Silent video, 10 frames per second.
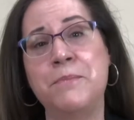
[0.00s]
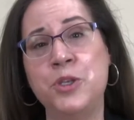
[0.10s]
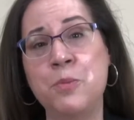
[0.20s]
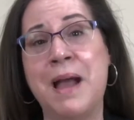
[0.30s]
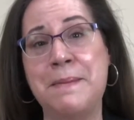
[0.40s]
you
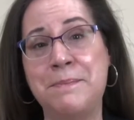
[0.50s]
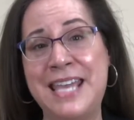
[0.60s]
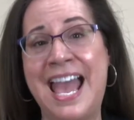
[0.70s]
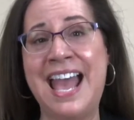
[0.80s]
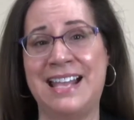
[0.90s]
might be
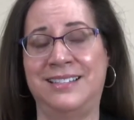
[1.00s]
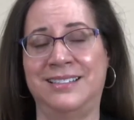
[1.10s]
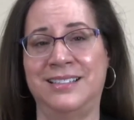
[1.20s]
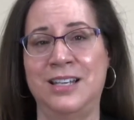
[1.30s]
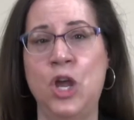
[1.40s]

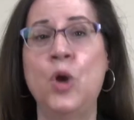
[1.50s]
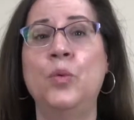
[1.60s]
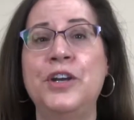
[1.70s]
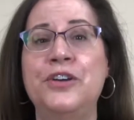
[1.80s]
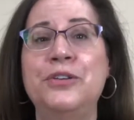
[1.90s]
asked.
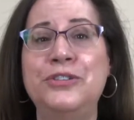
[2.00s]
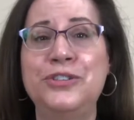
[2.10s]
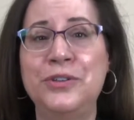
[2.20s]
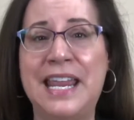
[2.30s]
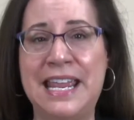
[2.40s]
Rehearse
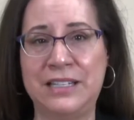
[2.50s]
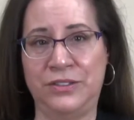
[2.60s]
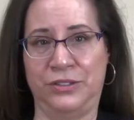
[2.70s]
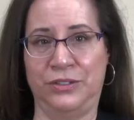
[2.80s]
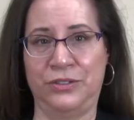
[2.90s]
your
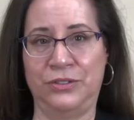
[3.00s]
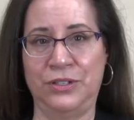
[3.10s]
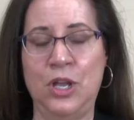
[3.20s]
answers.